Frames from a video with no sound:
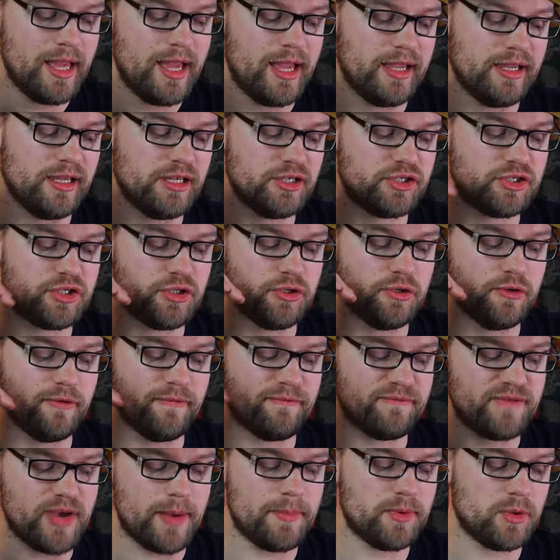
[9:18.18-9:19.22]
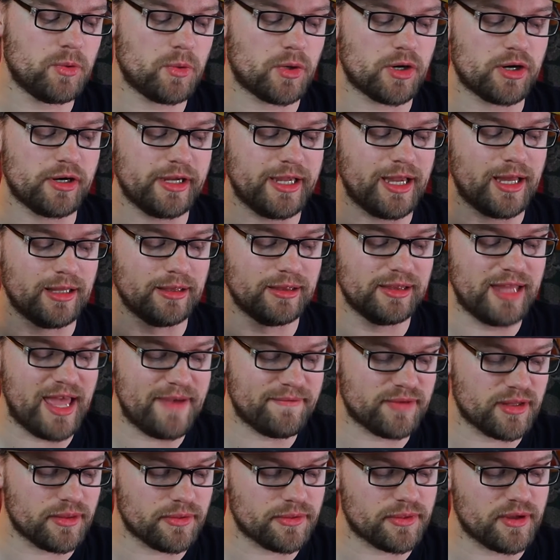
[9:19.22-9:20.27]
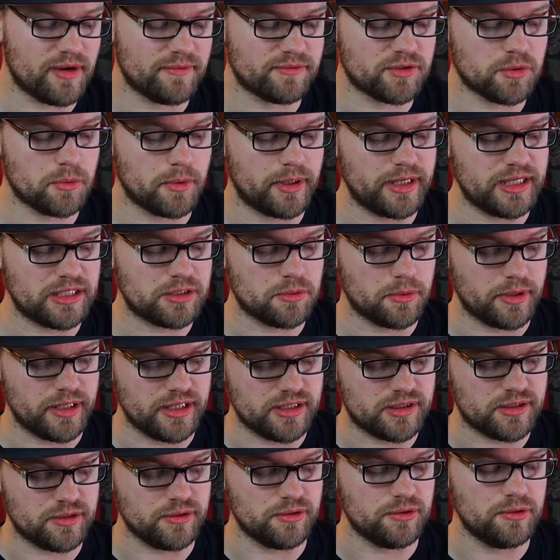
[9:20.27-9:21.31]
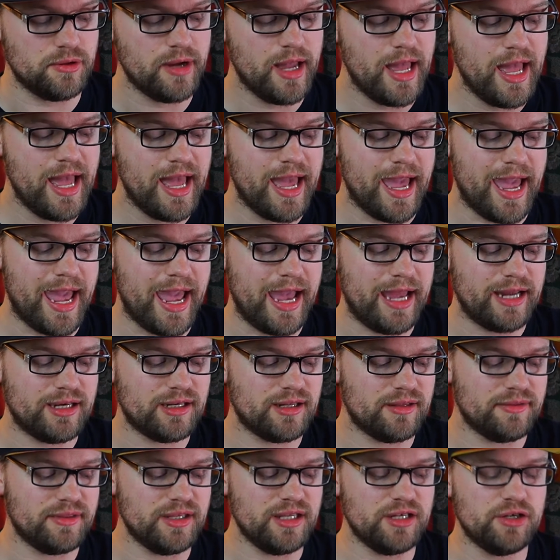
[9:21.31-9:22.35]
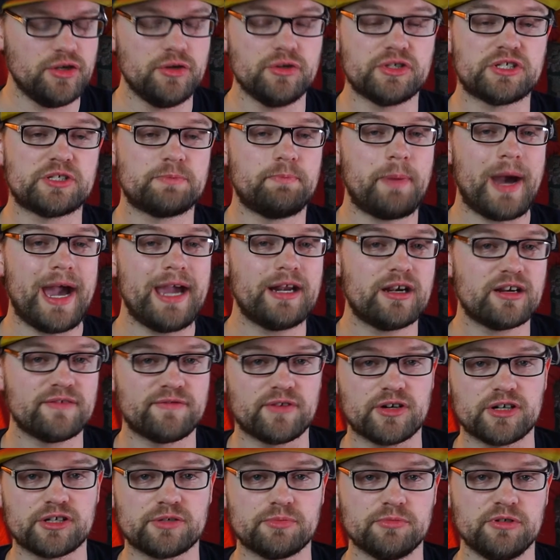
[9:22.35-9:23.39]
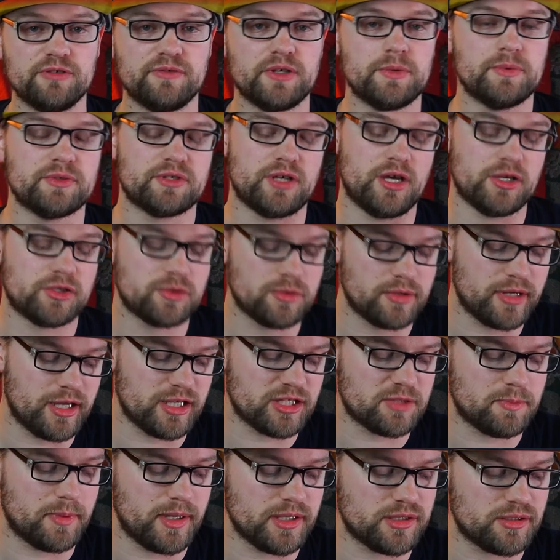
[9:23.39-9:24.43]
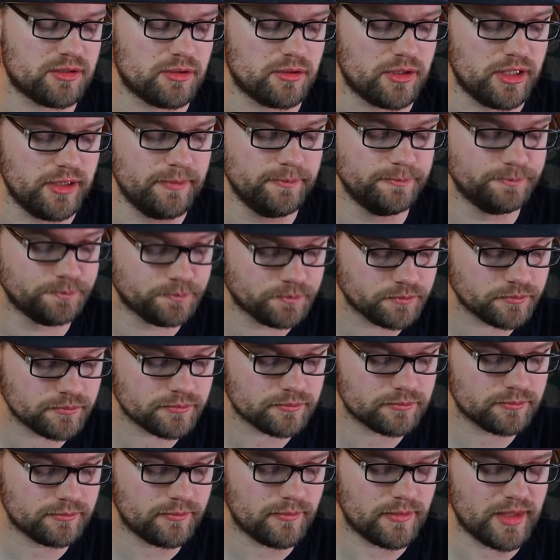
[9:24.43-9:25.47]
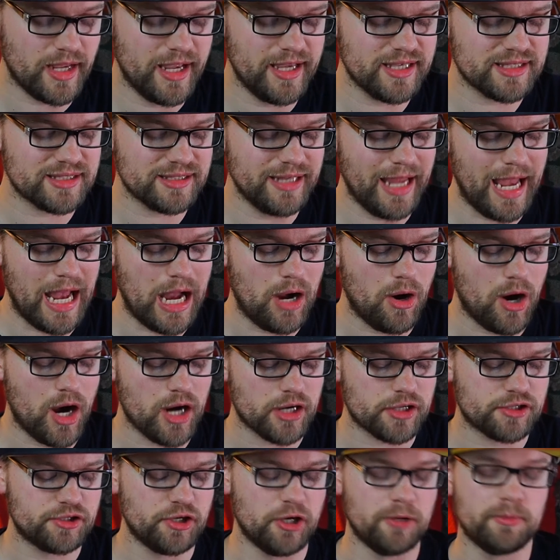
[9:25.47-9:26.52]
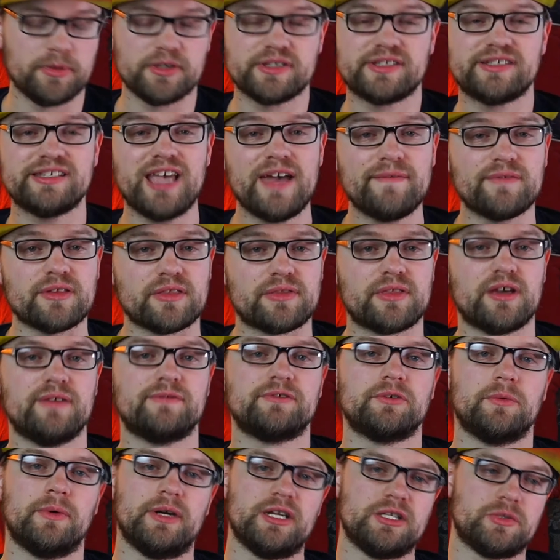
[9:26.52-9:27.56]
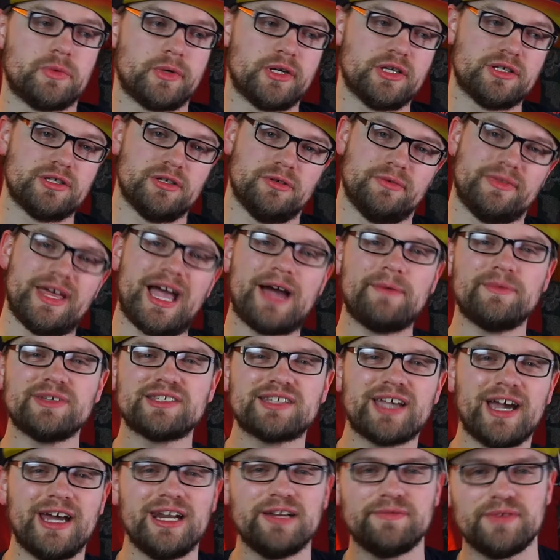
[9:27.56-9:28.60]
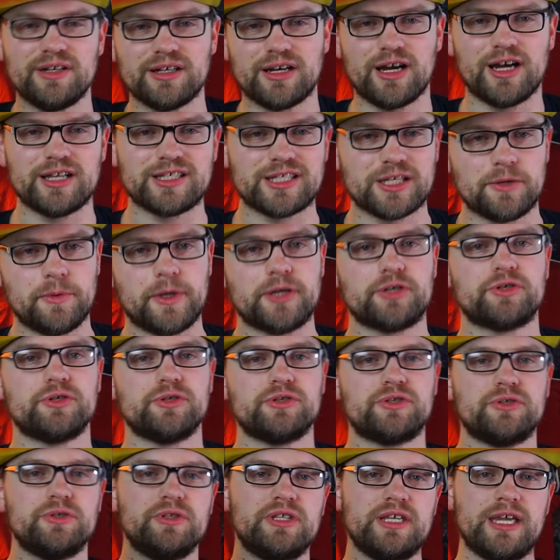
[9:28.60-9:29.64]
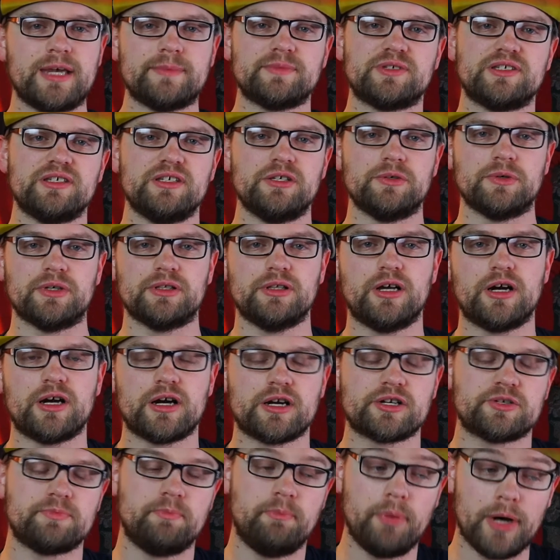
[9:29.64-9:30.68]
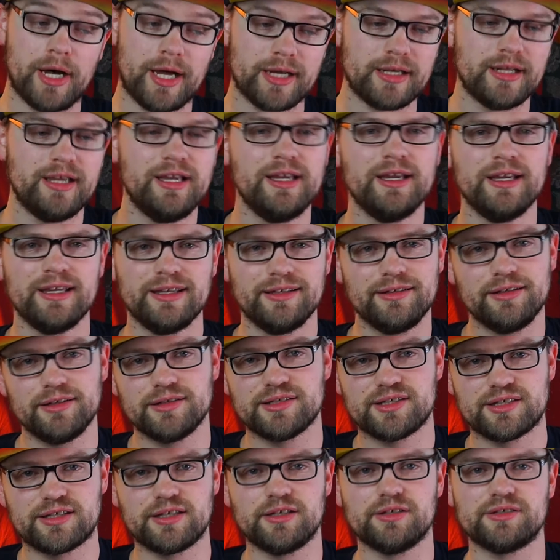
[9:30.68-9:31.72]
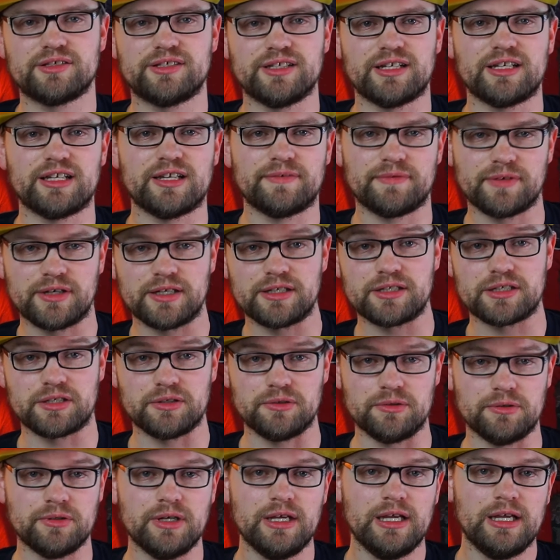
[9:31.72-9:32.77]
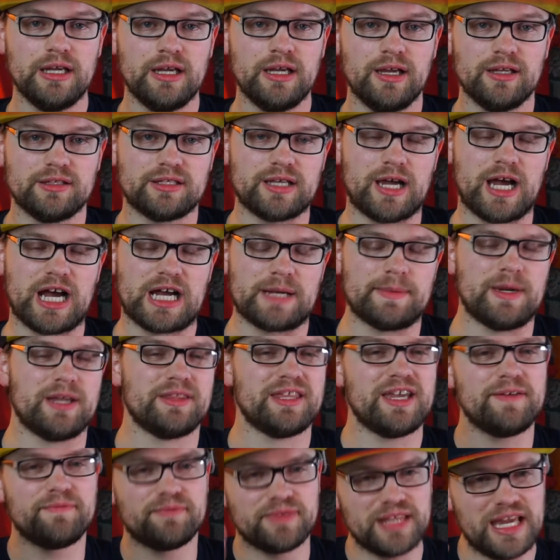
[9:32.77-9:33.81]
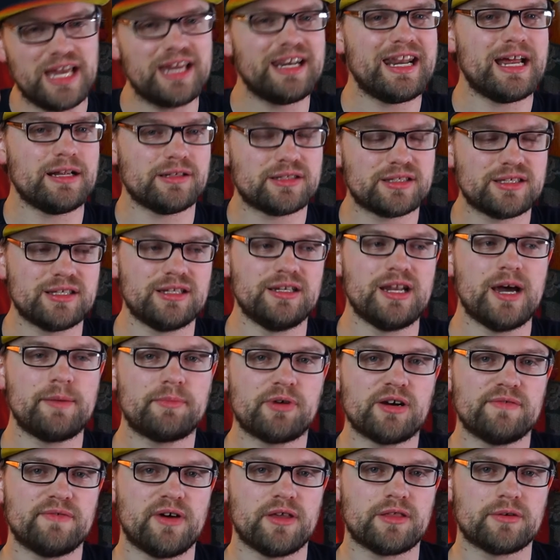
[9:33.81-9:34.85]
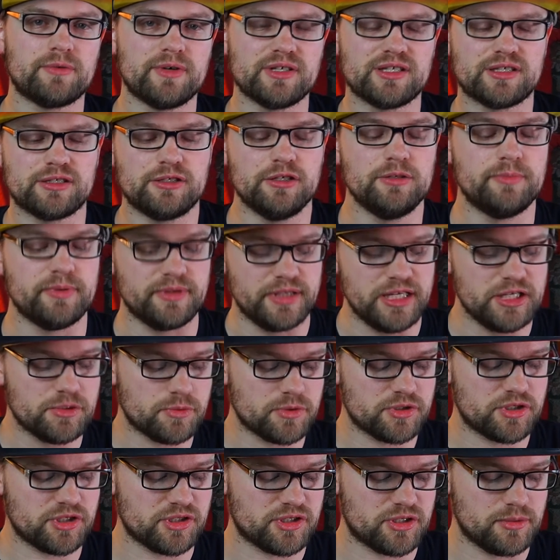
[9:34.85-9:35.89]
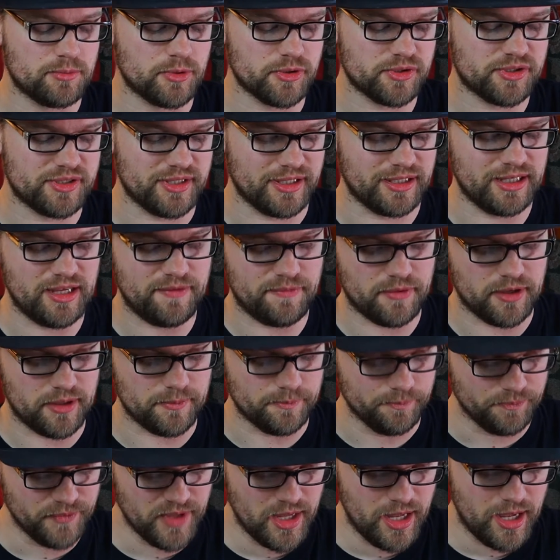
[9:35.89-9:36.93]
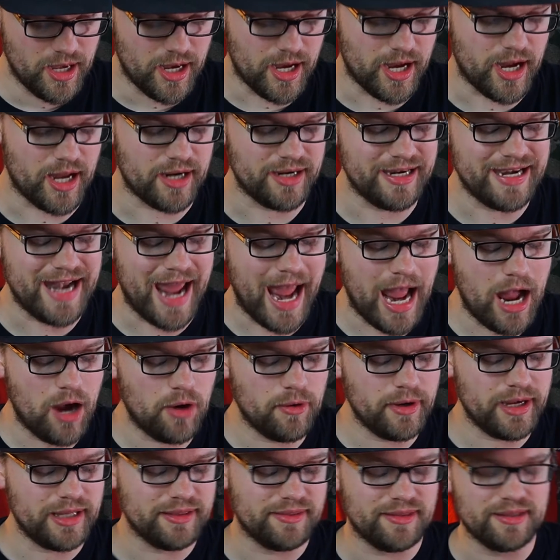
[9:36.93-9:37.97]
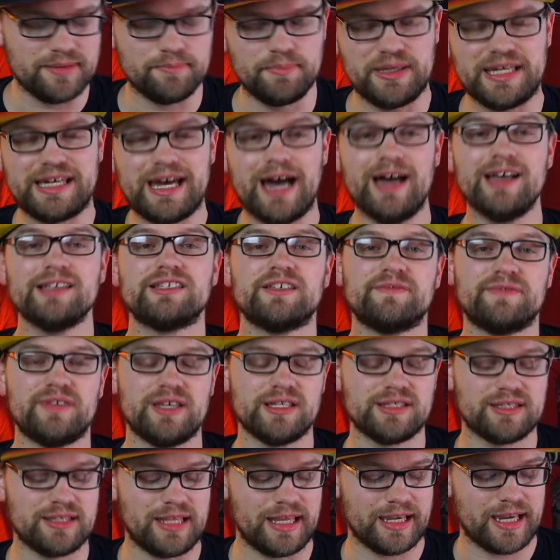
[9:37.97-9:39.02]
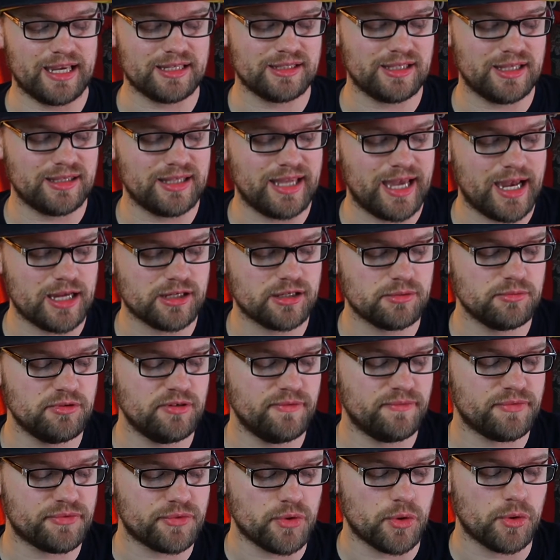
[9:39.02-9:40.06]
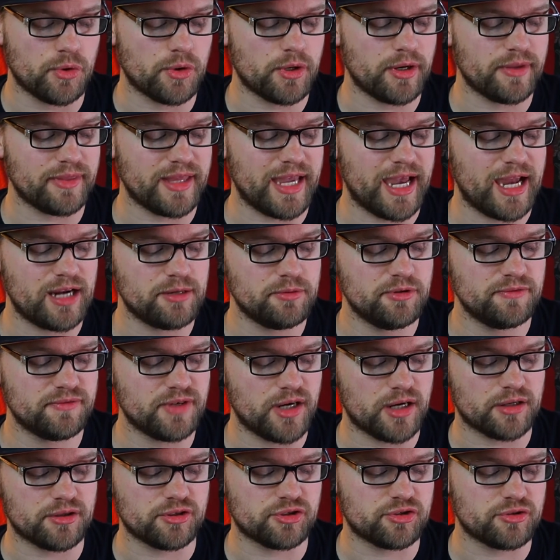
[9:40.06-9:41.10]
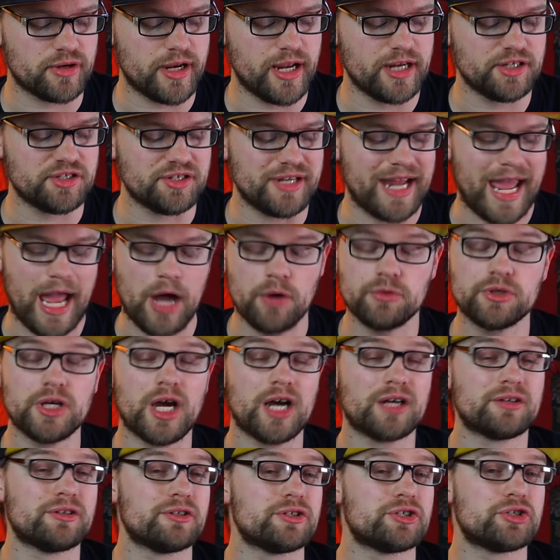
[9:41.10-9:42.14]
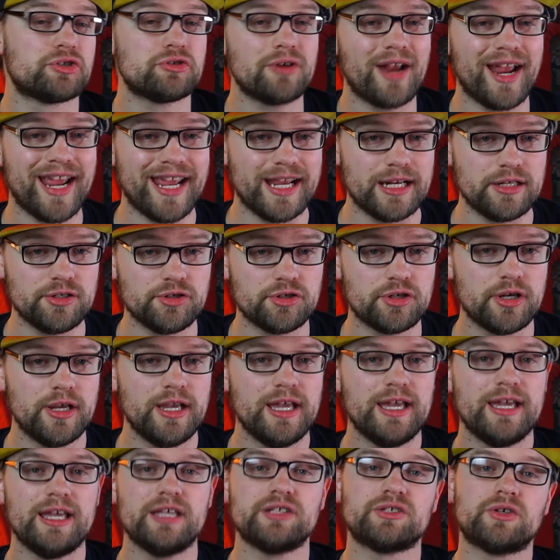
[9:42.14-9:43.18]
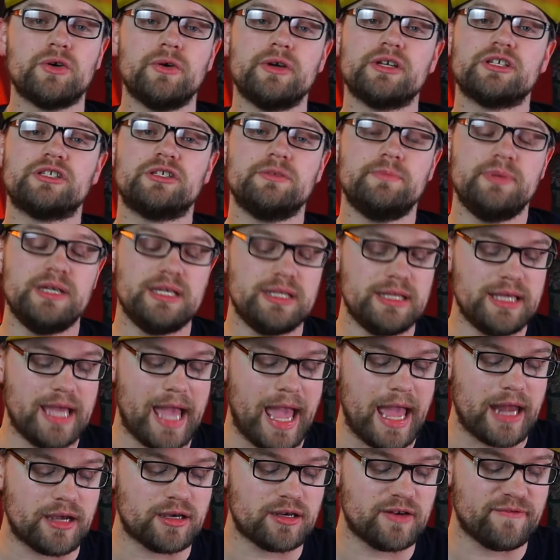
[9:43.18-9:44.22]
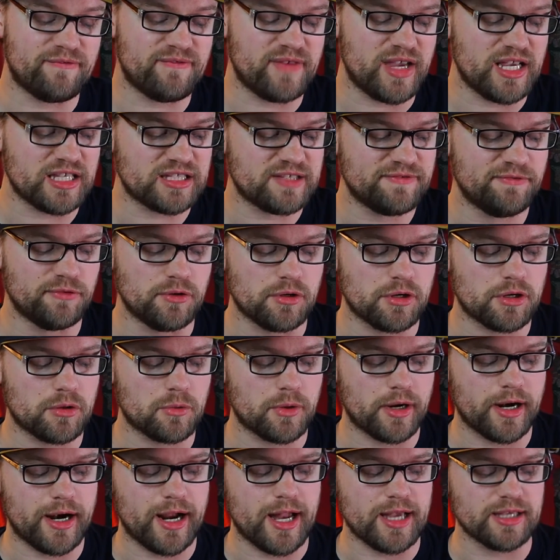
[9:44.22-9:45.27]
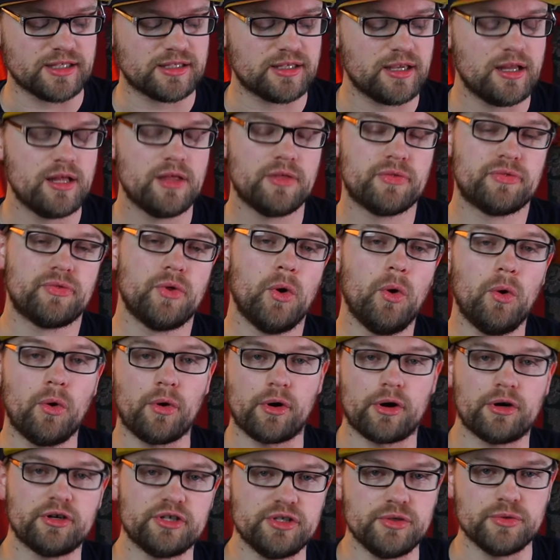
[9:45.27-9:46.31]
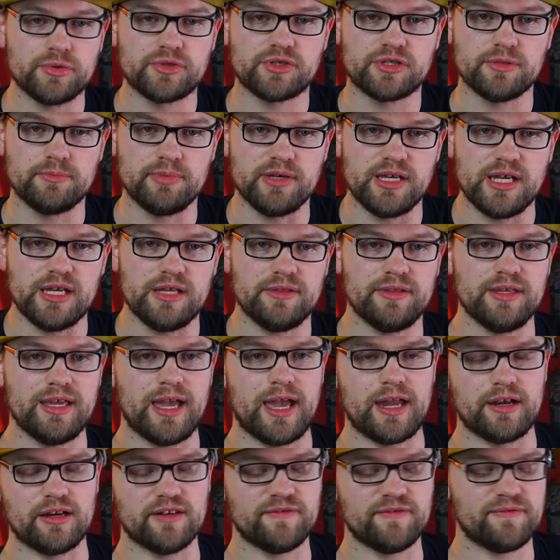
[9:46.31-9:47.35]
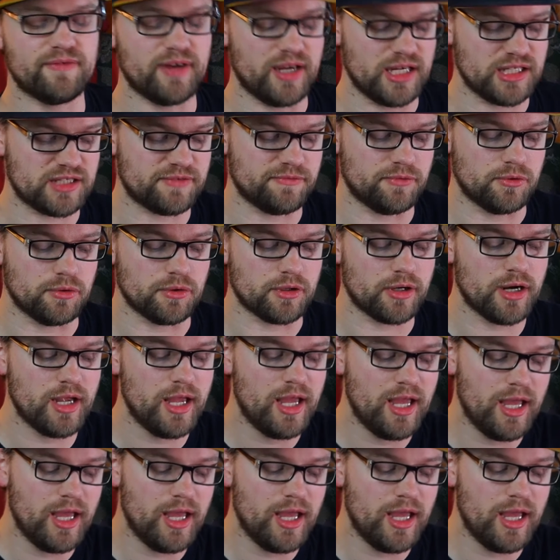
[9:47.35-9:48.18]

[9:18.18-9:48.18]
into February 11th of 2022 and the new Spider-Verse movie was also announced by Sony is now October 7th of 2022. That one's kind of inconsequential to the MCU at large, but it's still significant to talk about. They've they announced a number of other ones too, but these were just the most significant. Uh, now, because of this, like I said, they had to move Thor and they had to move Doctor Strange. Now, Doctor Strange is going to be the end of Phase Four, whereas Thor used to be the end of Phase Four